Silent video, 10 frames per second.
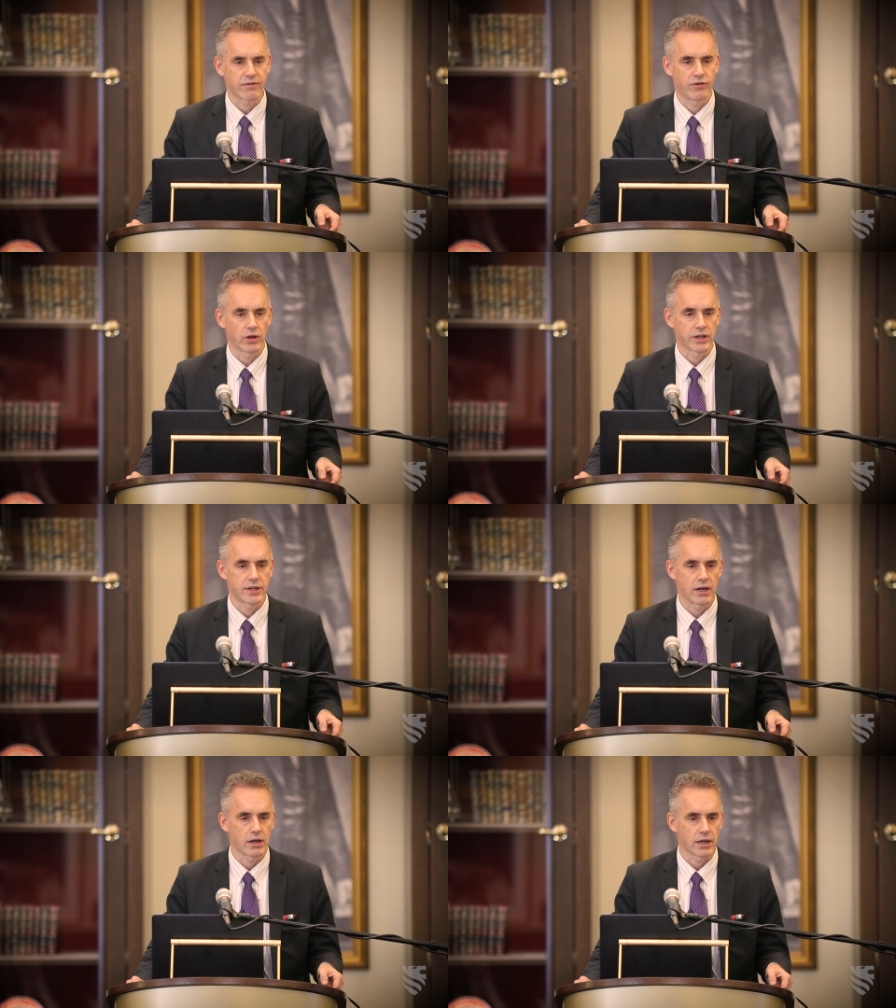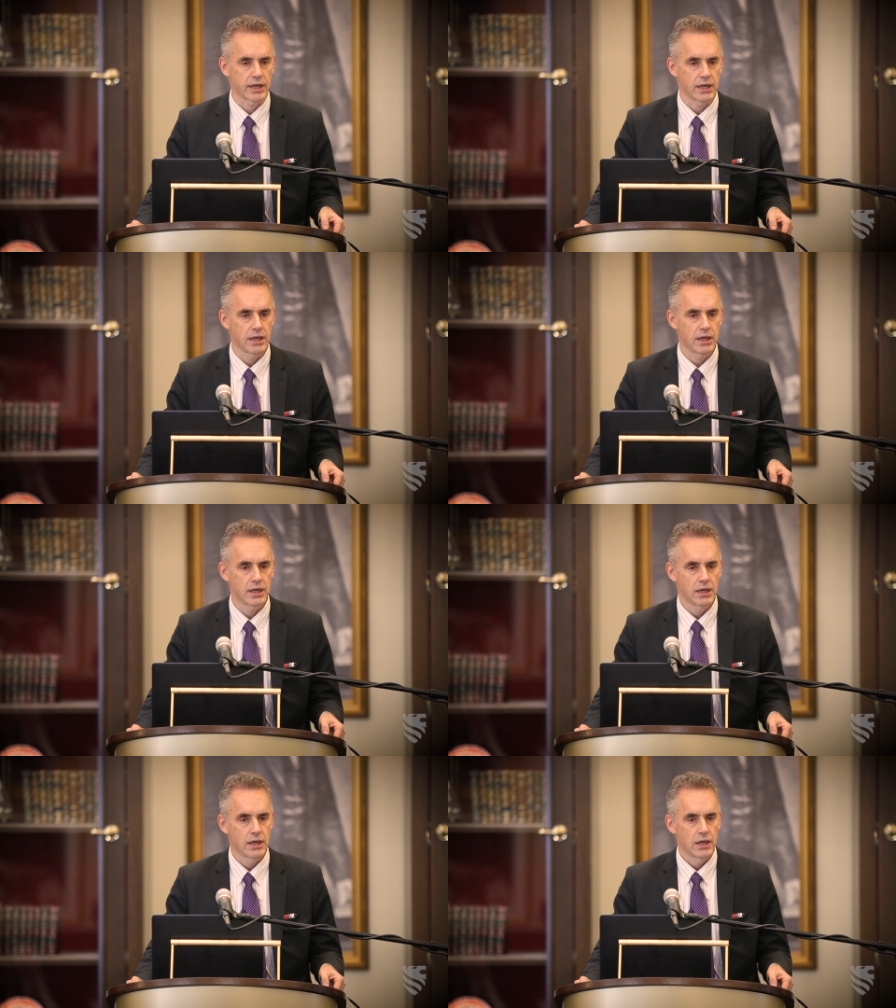that voluntarily,
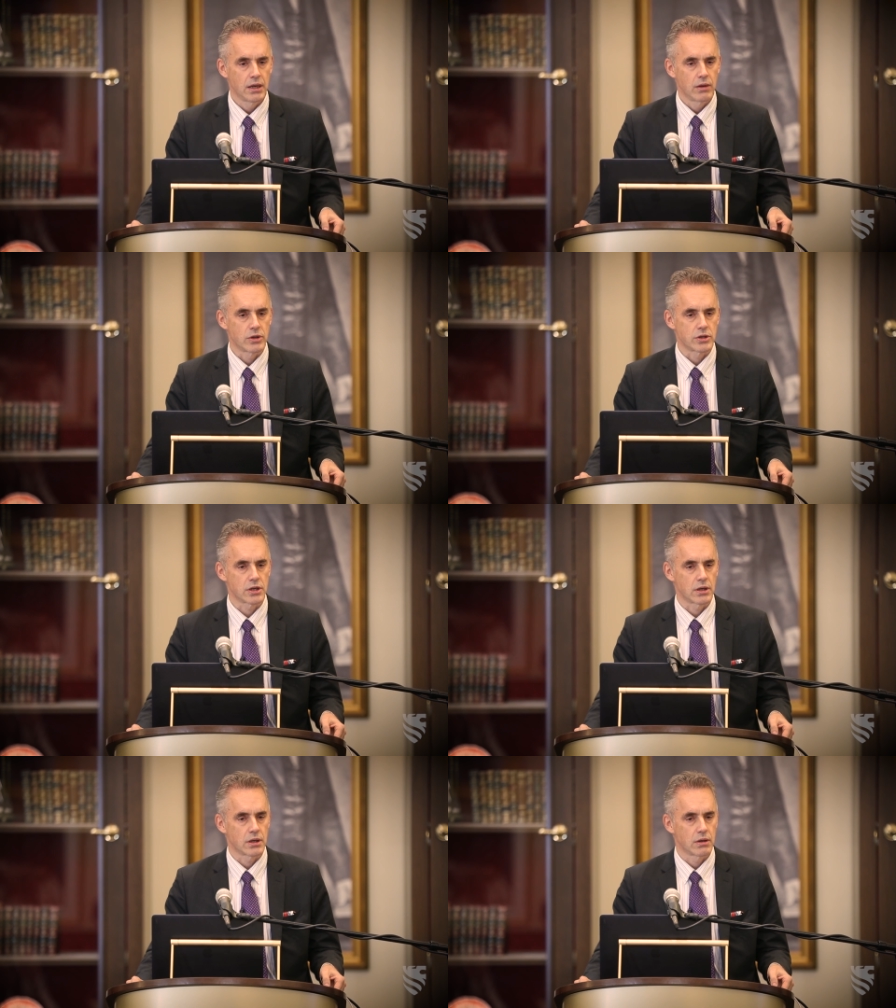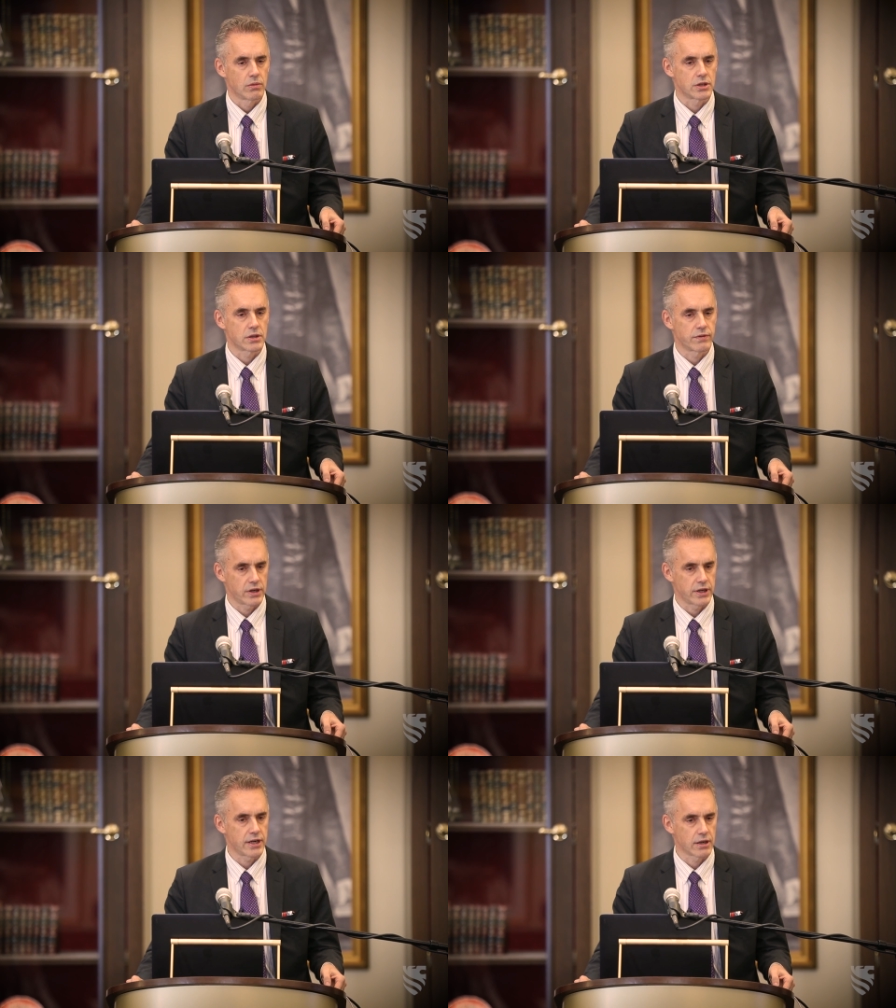which is a
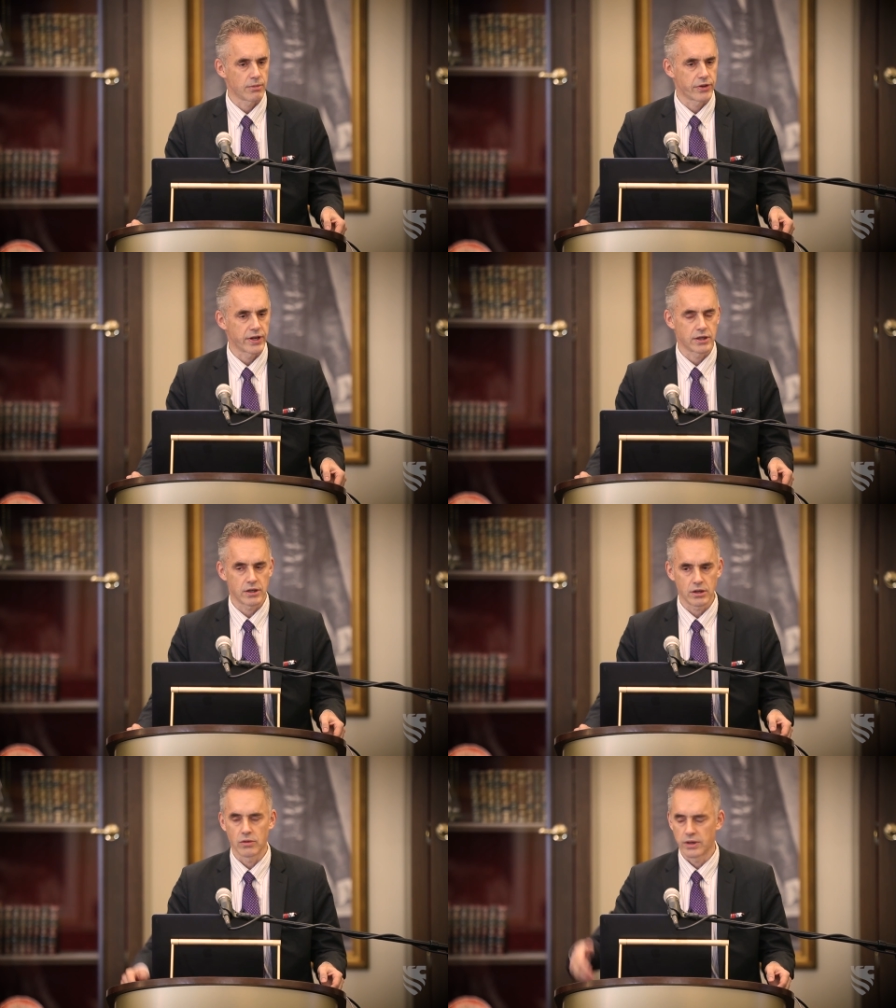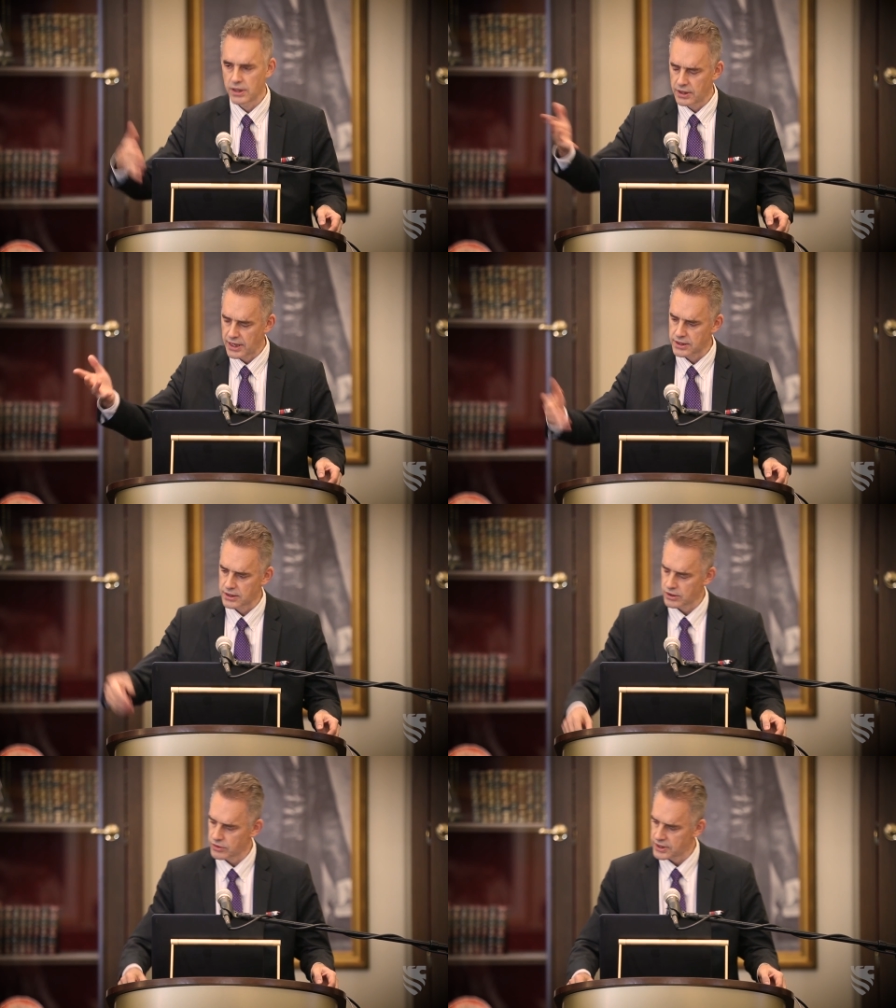very terrible thing to do, and that's
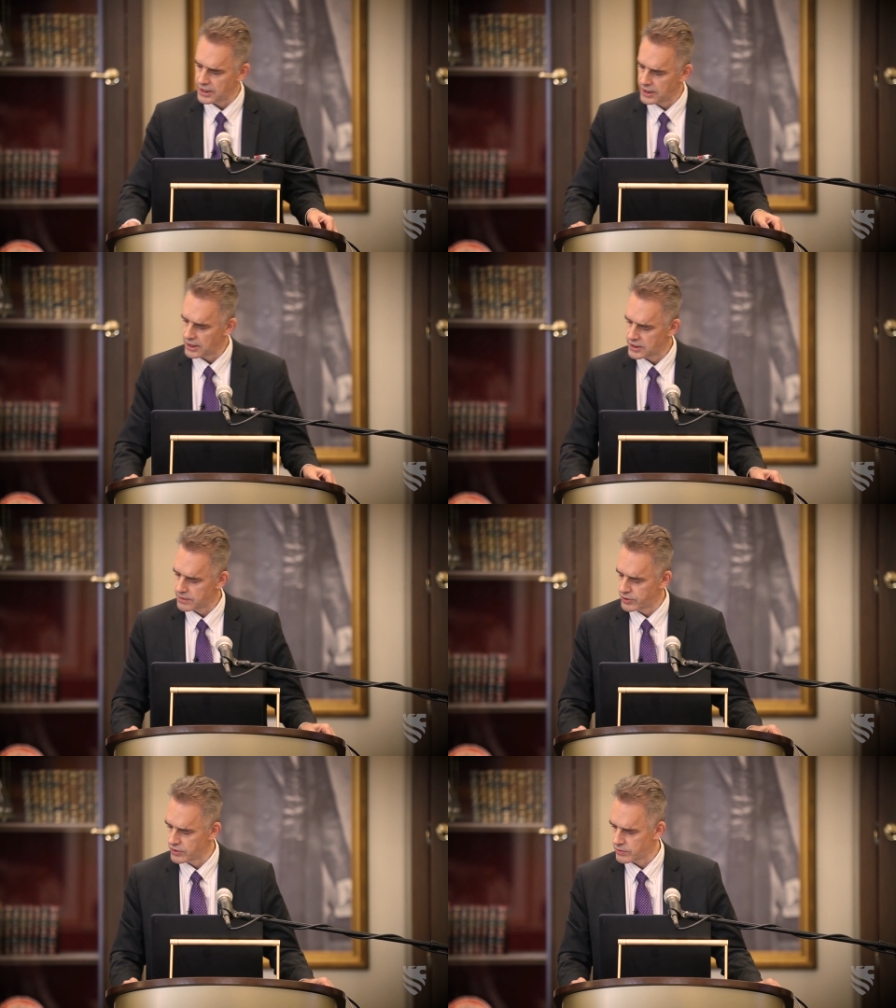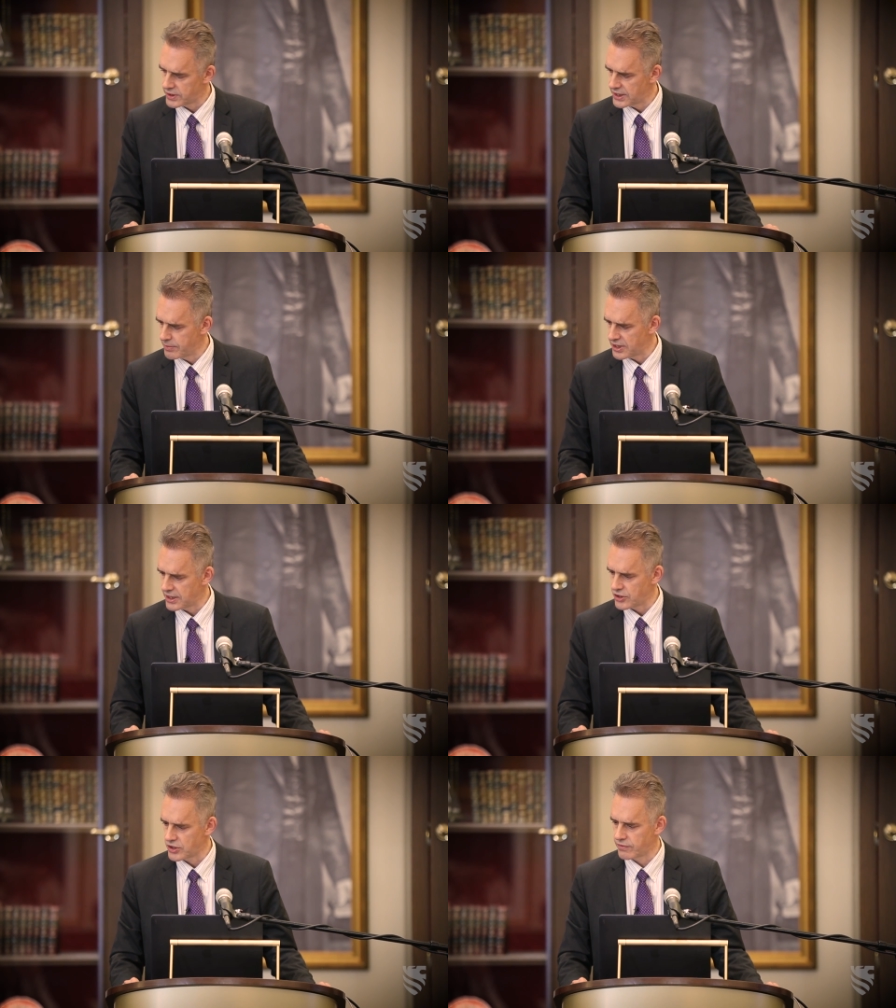associated, I suppose, with the
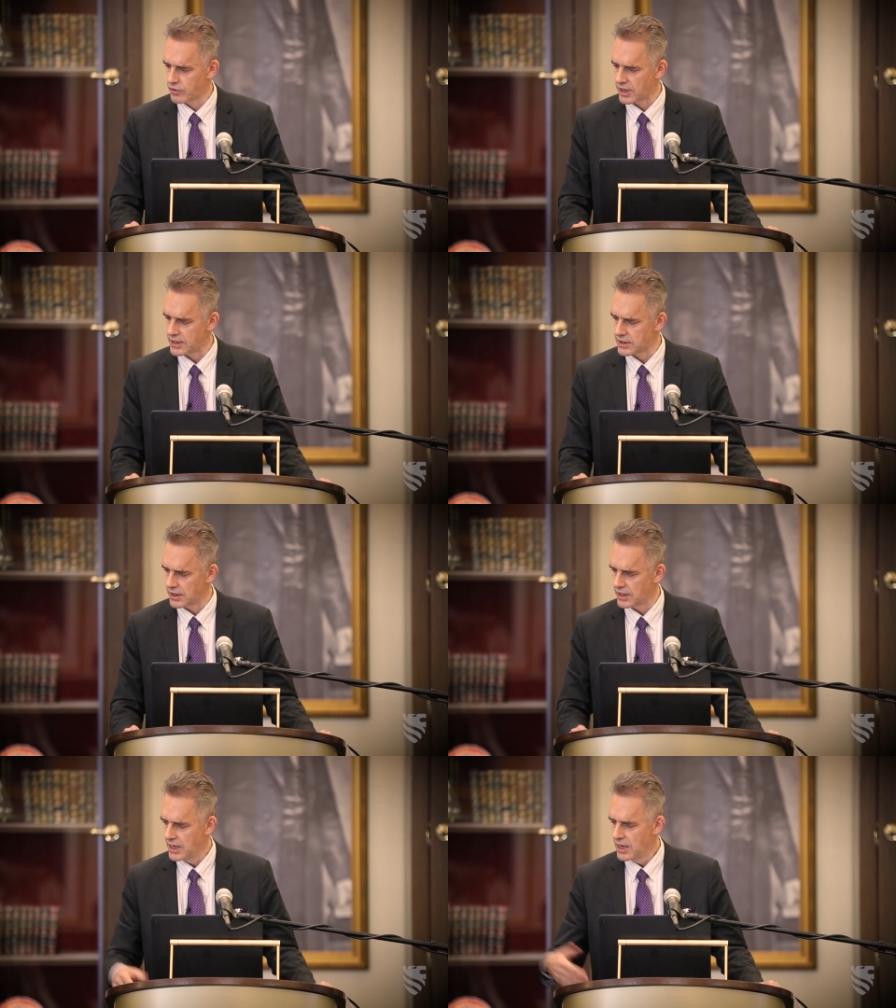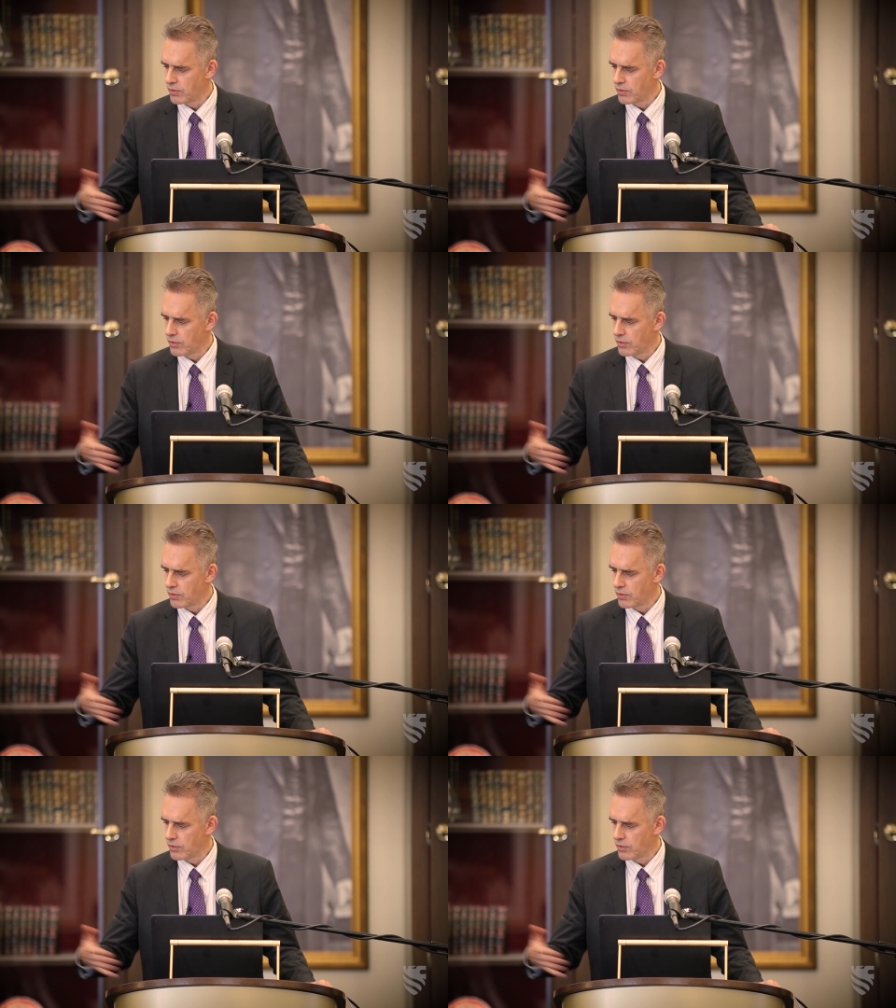imitation of Christ and